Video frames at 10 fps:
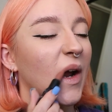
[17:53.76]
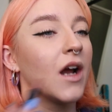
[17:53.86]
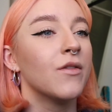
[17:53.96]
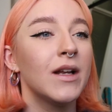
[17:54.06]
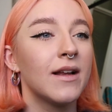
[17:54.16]

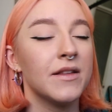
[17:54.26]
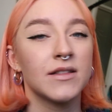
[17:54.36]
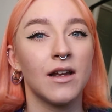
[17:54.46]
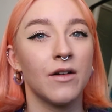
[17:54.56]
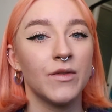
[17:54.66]
I really like this
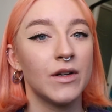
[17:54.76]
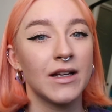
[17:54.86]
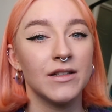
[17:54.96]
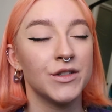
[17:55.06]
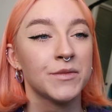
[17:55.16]
colour. I feel
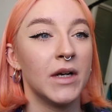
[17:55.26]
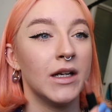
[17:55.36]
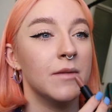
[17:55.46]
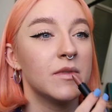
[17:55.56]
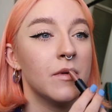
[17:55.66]
like it's just
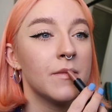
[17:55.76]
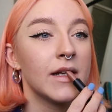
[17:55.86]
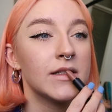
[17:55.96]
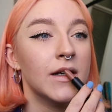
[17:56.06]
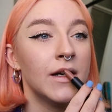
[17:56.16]
my lips but
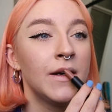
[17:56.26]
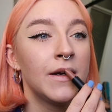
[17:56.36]
better.